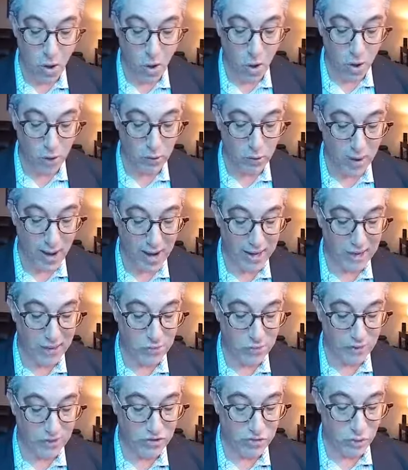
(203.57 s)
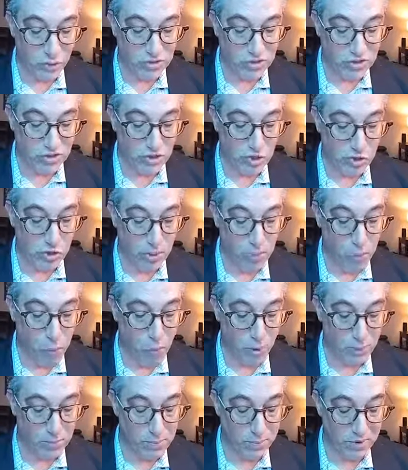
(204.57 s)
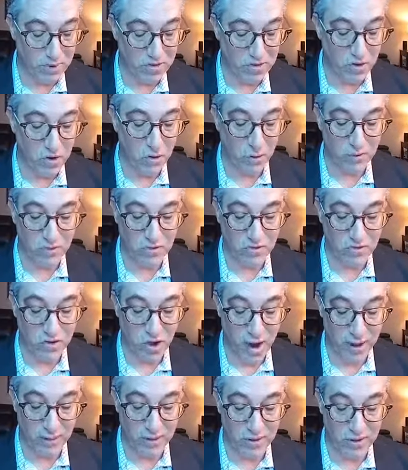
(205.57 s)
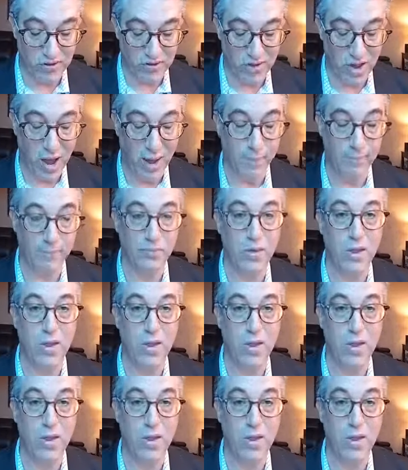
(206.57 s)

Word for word: Are there any resources you could point me to to tighten this up?